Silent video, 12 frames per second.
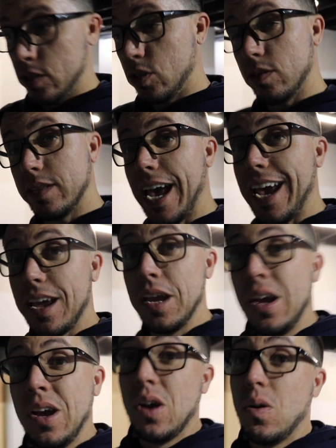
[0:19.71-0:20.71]
Today
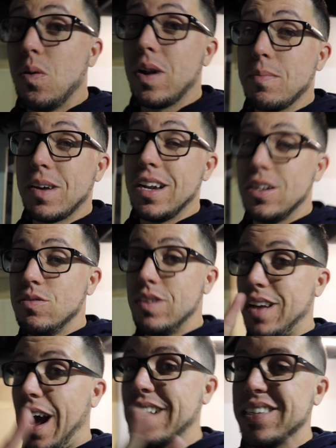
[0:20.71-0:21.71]
what I'm gonna do
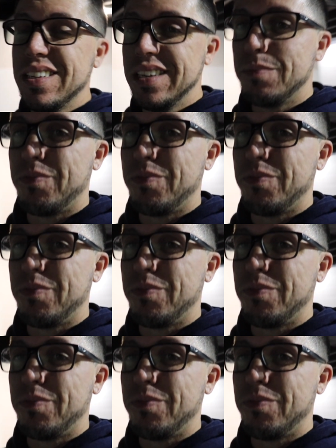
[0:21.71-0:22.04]
is actually,